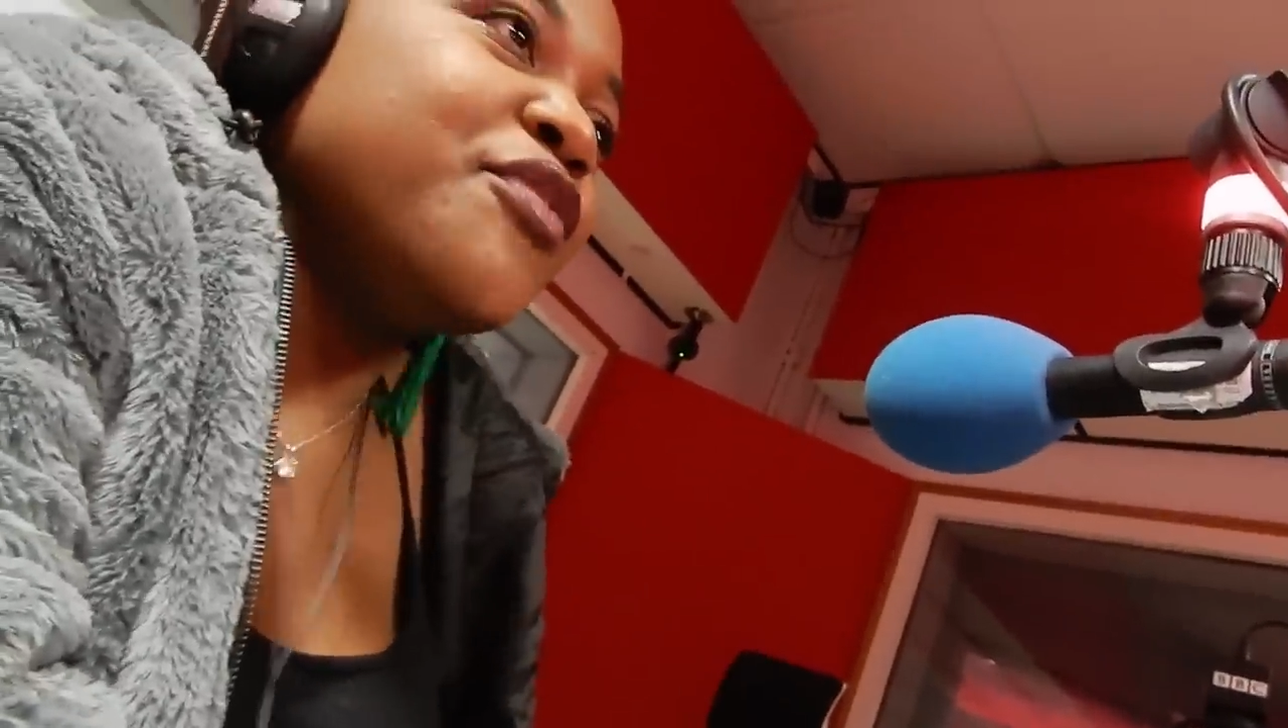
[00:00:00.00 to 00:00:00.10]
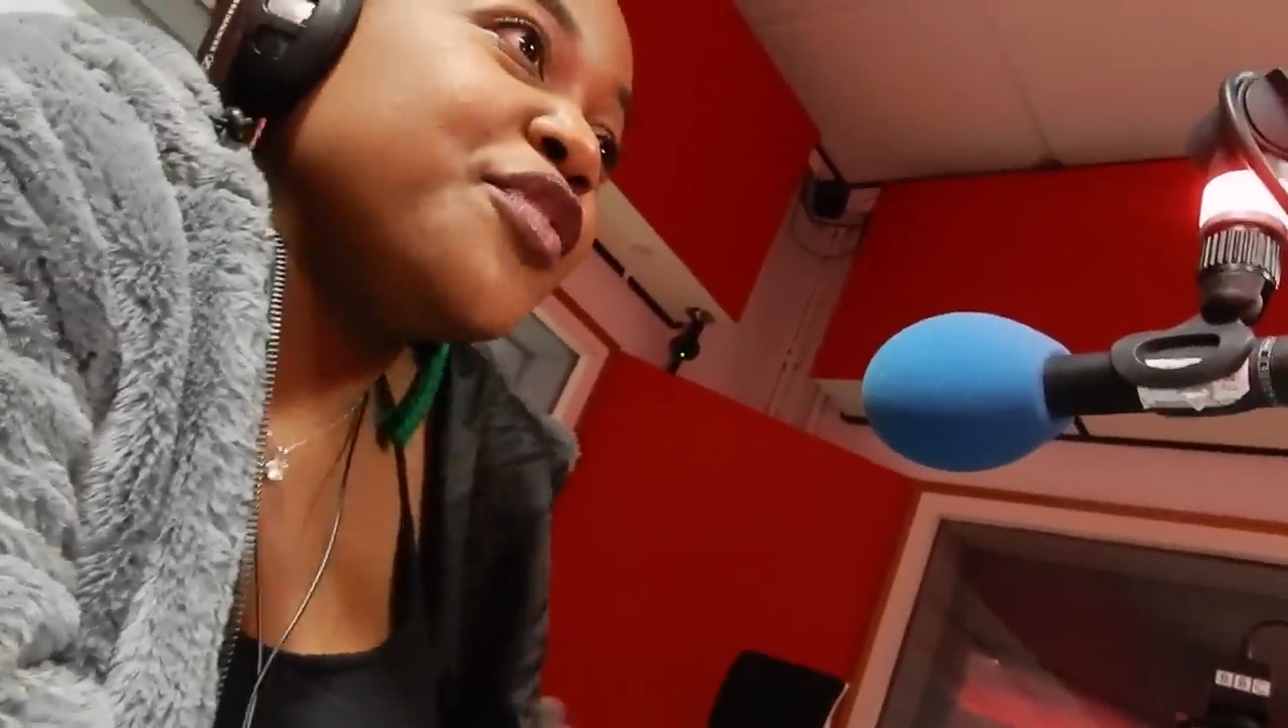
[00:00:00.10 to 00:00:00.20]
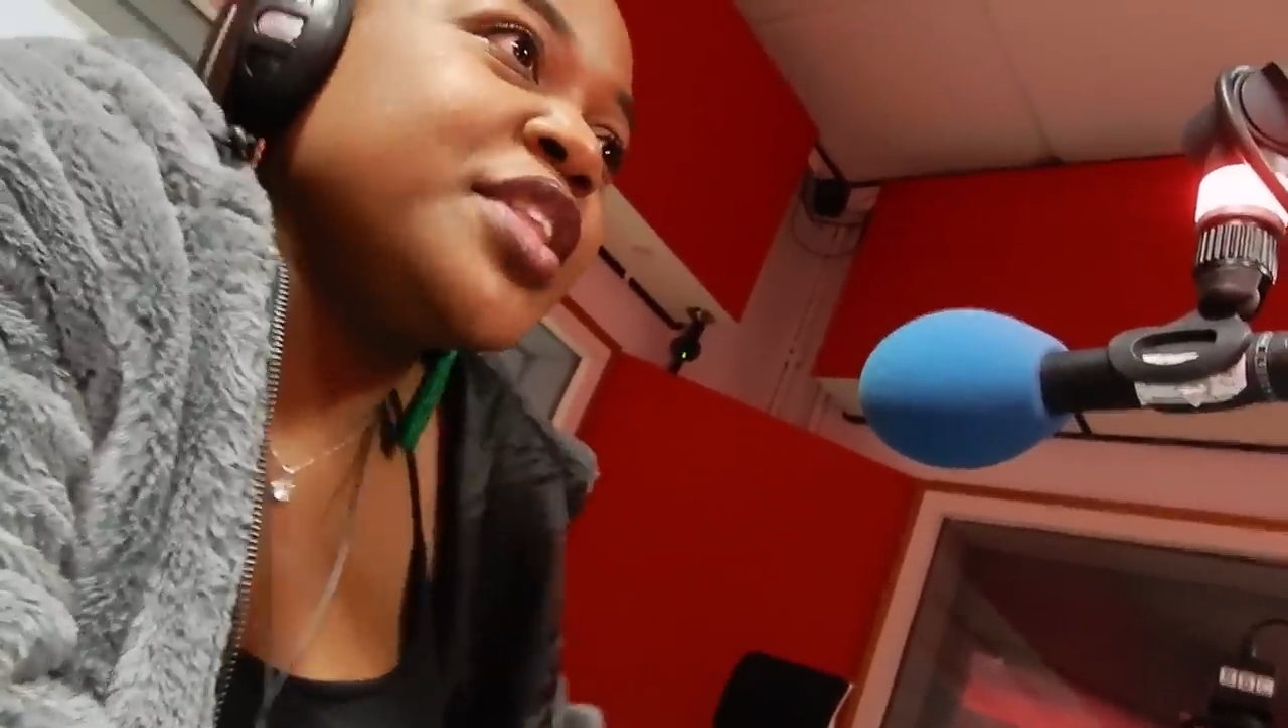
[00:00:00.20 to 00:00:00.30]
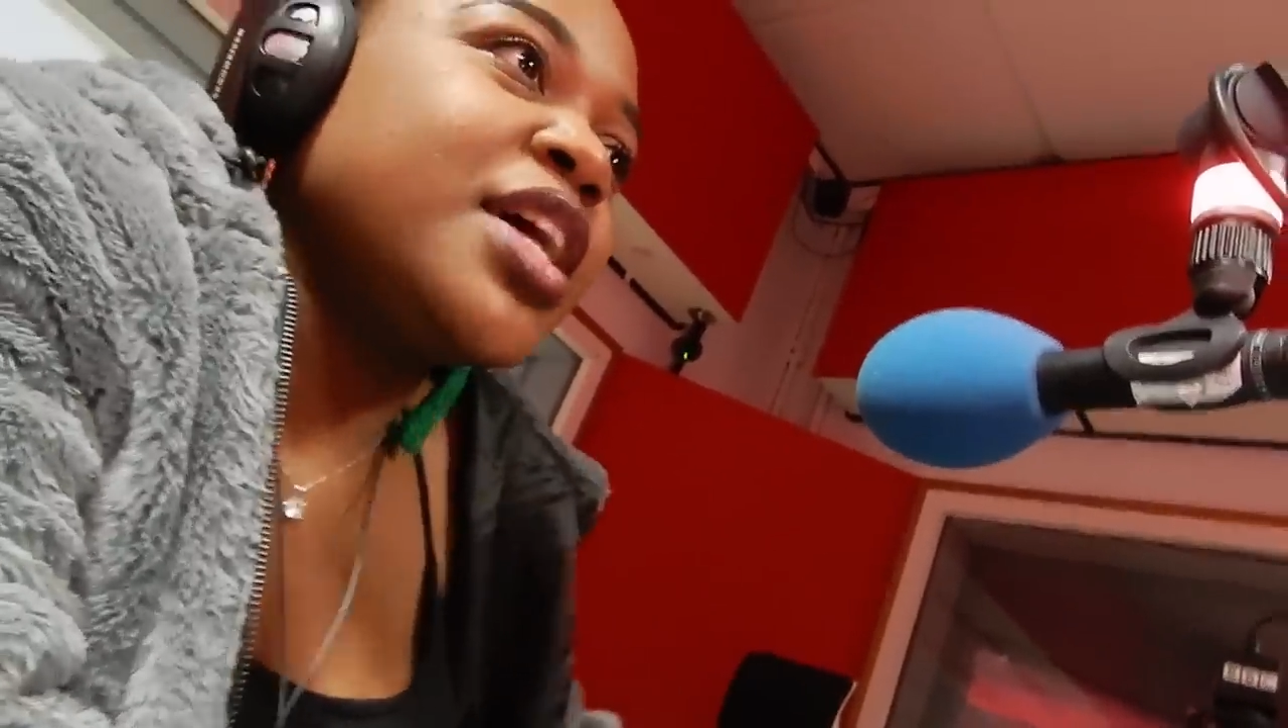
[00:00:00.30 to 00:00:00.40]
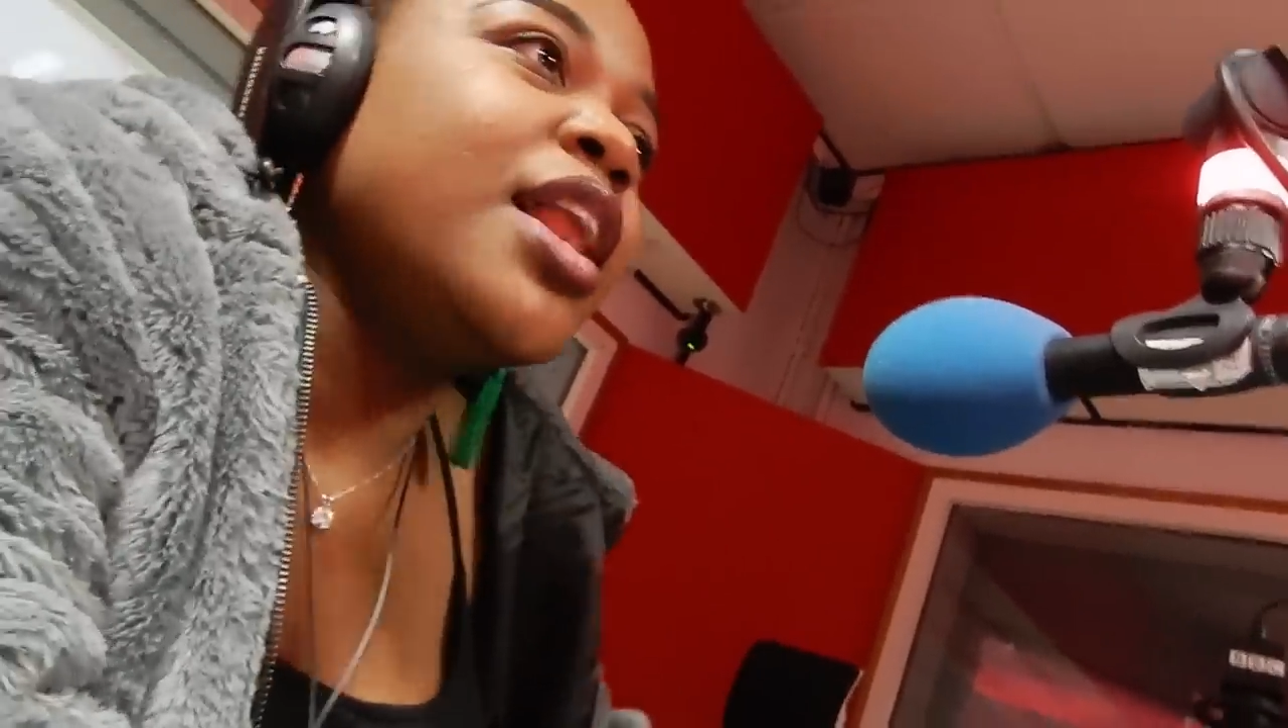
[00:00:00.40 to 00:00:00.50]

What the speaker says: now for the